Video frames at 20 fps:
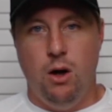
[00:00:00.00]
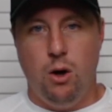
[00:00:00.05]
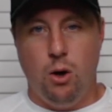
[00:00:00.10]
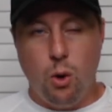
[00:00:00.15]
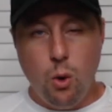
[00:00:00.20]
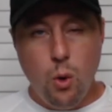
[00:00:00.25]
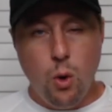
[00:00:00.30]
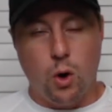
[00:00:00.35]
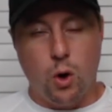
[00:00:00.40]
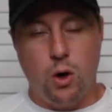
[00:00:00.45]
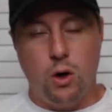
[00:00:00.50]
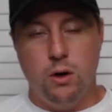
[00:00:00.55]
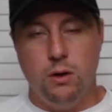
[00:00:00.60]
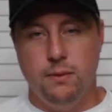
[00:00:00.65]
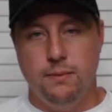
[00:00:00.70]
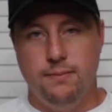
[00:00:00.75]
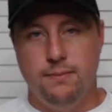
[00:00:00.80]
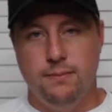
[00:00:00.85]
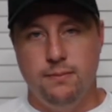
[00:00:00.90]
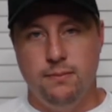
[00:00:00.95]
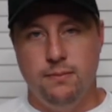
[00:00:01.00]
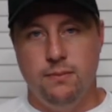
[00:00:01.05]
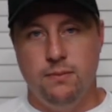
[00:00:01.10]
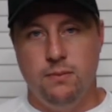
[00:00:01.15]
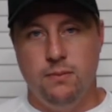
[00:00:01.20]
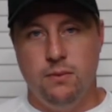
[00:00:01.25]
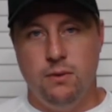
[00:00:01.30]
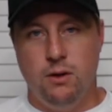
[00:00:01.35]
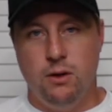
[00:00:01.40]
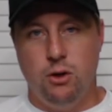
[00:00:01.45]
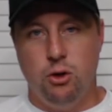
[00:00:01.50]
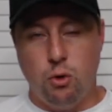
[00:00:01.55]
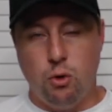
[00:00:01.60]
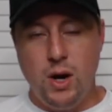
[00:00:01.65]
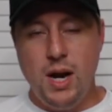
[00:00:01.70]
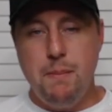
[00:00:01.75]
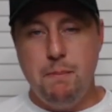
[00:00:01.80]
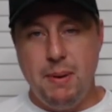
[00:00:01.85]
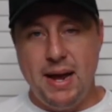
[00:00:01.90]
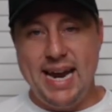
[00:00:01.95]
Or
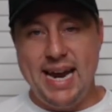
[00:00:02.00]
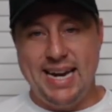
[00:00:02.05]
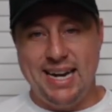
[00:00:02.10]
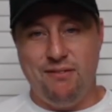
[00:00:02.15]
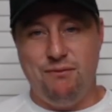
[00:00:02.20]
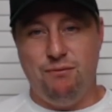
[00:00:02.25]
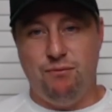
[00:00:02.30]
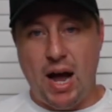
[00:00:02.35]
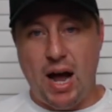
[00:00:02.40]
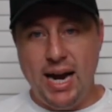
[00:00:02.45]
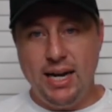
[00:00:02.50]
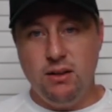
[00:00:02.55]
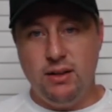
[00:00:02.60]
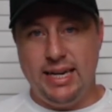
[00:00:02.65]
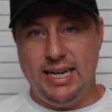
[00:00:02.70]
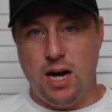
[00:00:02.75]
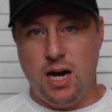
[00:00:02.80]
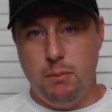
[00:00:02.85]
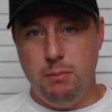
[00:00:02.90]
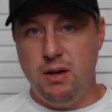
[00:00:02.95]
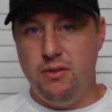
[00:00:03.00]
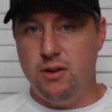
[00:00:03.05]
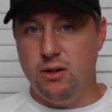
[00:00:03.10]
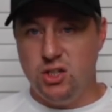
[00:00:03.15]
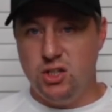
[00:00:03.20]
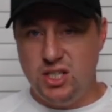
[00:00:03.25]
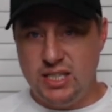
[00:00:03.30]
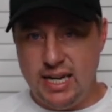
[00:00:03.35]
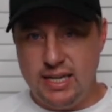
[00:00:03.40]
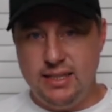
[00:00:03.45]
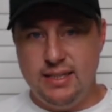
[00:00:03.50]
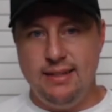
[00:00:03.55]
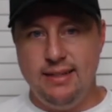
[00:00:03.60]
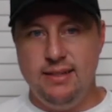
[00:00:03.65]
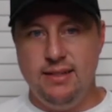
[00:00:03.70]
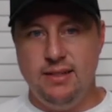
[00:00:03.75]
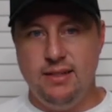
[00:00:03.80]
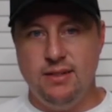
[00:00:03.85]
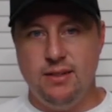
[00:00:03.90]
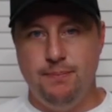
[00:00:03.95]
Green Bay could finally come to their
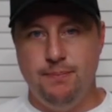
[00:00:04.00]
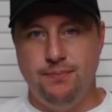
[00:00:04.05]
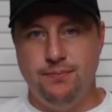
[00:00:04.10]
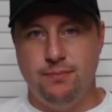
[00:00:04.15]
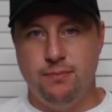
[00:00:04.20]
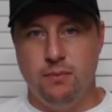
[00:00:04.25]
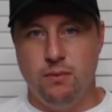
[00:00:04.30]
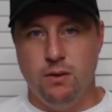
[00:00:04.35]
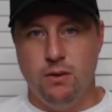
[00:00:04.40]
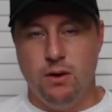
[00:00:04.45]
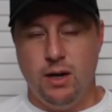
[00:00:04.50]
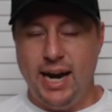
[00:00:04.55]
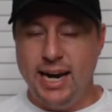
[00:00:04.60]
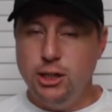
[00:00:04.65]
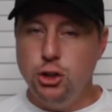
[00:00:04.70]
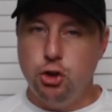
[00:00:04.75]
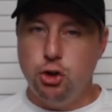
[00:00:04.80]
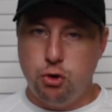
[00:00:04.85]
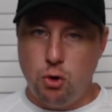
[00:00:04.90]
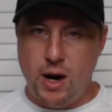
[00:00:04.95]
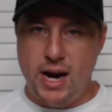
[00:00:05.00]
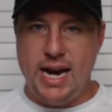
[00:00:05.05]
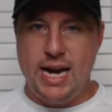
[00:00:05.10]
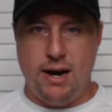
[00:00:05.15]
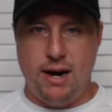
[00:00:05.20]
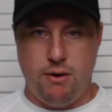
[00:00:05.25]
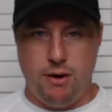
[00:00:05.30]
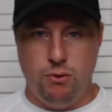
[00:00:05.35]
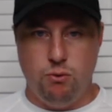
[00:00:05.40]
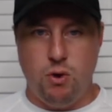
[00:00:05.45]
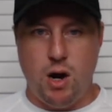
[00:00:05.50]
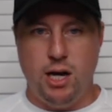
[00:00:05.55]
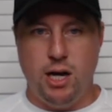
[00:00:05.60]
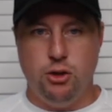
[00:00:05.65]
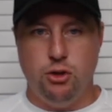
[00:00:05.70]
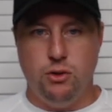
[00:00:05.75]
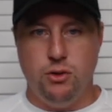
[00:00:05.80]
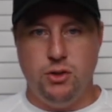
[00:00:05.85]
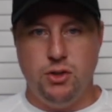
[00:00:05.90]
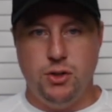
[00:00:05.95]
senses and trade Aaron
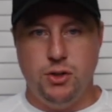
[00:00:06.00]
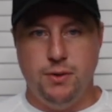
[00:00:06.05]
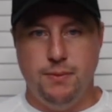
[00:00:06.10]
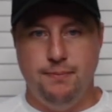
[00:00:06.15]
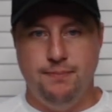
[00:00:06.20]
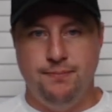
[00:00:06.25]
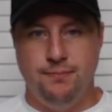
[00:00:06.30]
Rodgers.